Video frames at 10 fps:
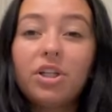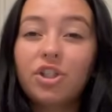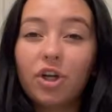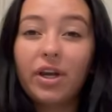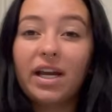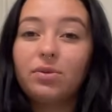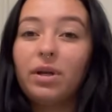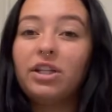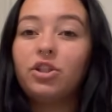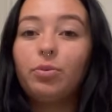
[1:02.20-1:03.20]
show you guys what
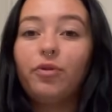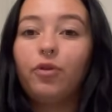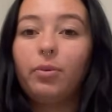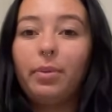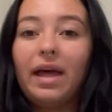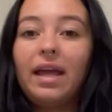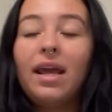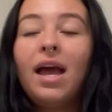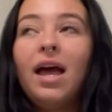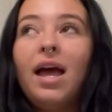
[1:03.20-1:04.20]
I do before
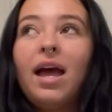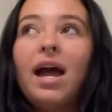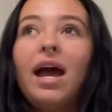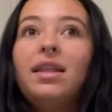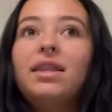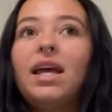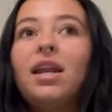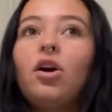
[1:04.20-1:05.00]
bed, and then